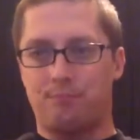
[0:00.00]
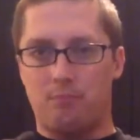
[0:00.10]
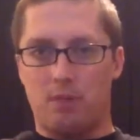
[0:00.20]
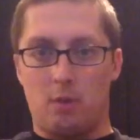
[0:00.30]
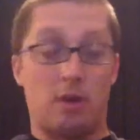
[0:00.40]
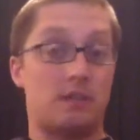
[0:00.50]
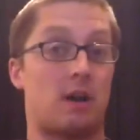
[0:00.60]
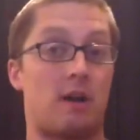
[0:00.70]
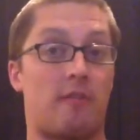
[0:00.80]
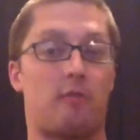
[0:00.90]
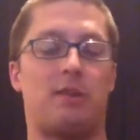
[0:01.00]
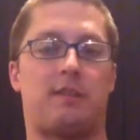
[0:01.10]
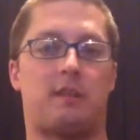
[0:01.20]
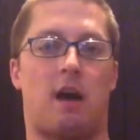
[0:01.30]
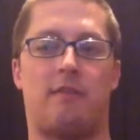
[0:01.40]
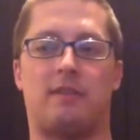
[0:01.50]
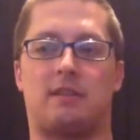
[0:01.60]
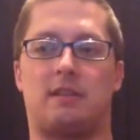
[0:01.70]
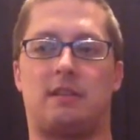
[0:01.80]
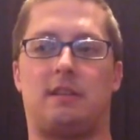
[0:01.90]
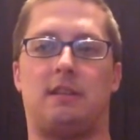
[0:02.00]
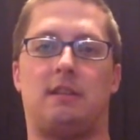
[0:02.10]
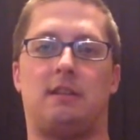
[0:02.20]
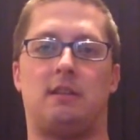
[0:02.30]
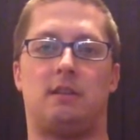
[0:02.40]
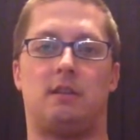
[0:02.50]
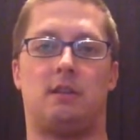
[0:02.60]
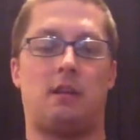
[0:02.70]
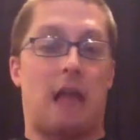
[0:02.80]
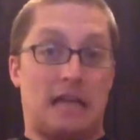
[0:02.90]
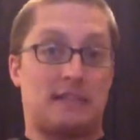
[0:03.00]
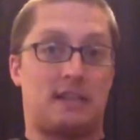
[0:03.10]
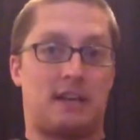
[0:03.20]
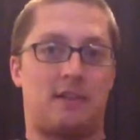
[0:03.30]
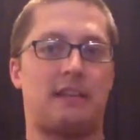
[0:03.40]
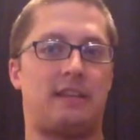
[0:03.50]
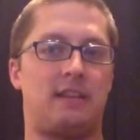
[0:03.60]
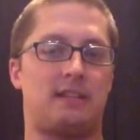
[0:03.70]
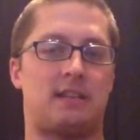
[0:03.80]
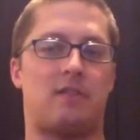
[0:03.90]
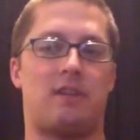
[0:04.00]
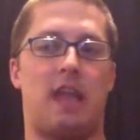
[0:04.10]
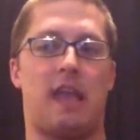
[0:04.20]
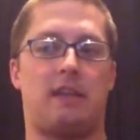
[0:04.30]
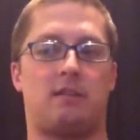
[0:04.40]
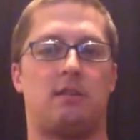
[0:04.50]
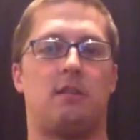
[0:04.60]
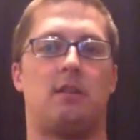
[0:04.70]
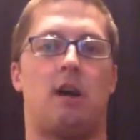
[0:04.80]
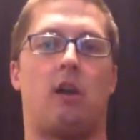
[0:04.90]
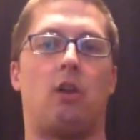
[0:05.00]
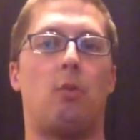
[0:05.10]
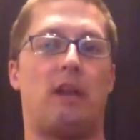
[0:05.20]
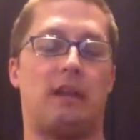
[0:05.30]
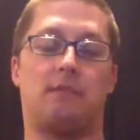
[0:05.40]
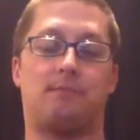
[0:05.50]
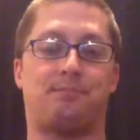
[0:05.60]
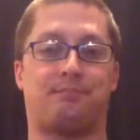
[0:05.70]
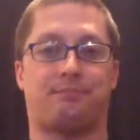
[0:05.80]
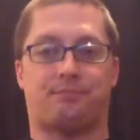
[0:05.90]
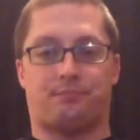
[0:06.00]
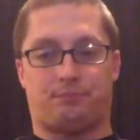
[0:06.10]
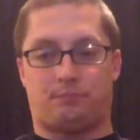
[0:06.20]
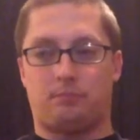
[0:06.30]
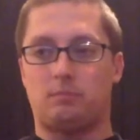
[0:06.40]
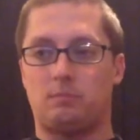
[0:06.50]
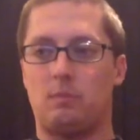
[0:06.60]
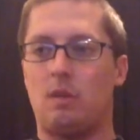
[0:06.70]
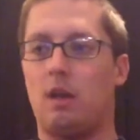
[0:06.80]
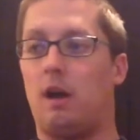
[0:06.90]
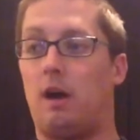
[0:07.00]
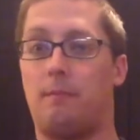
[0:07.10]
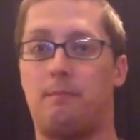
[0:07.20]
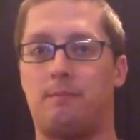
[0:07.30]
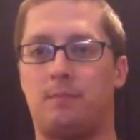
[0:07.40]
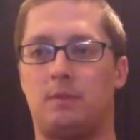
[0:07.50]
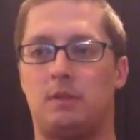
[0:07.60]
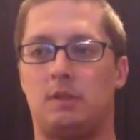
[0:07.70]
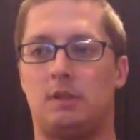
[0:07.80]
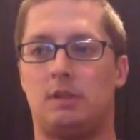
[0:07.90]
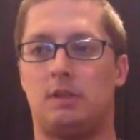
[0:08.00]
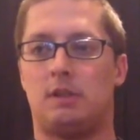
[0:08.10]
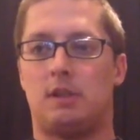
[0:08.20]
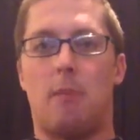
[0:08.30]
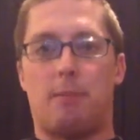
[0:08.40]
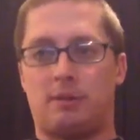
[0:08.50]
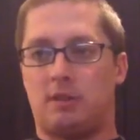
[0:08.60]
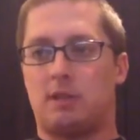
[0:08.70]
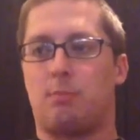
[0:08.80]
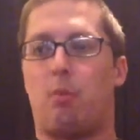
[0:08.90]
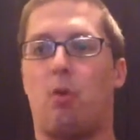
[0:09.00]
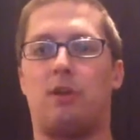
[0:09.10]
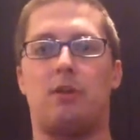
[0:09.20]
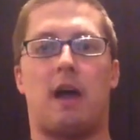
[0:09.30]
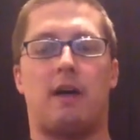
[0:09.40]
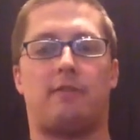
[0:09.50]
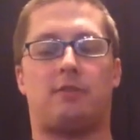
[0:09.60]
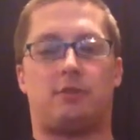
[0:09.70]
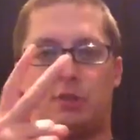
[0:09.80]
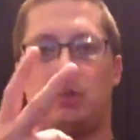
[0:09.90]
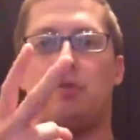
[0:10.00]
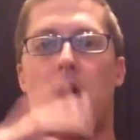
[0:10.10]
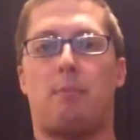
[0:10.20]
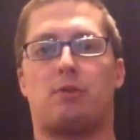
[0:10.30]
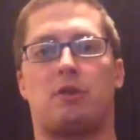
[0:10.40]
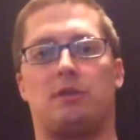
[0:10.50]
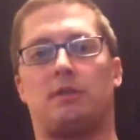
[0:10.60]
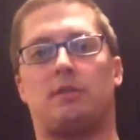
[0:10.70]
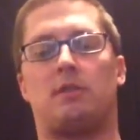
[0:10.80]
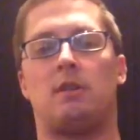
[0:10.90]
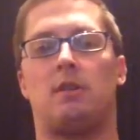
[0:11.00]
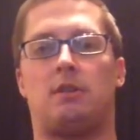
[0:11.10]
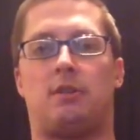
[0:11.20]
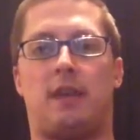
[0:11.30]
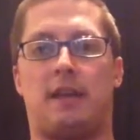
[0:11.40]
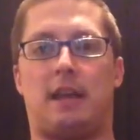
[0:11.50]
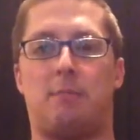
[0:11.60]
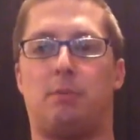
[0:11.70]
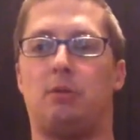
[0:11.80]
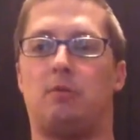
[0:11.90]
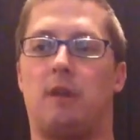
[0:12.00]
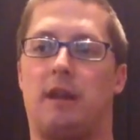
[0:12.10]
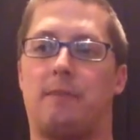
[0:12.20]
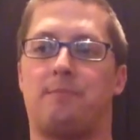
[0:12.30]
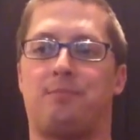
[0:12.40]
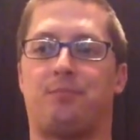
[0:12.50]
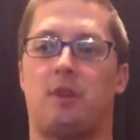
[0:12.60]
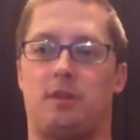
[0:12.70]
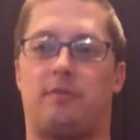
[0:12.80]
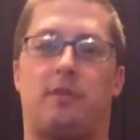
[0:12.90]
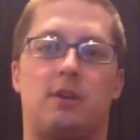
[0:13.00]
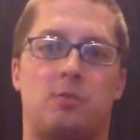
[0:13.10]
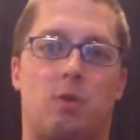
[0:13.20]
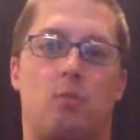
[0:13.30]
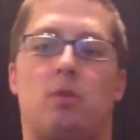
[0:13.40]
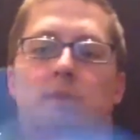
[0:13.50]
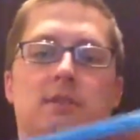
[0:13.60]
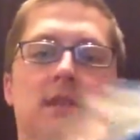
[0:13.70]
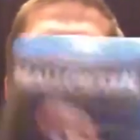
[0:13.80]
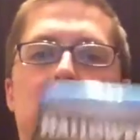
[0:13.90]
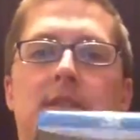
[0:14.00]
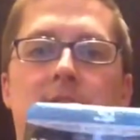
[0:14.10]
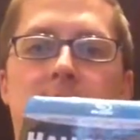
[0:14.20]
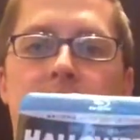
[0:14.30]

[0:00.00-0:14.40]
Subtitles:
We're going to start off with, obviously, the classic 1978 Halloween. Up until this point, you have two options to get a Blu-ray. The first one was this.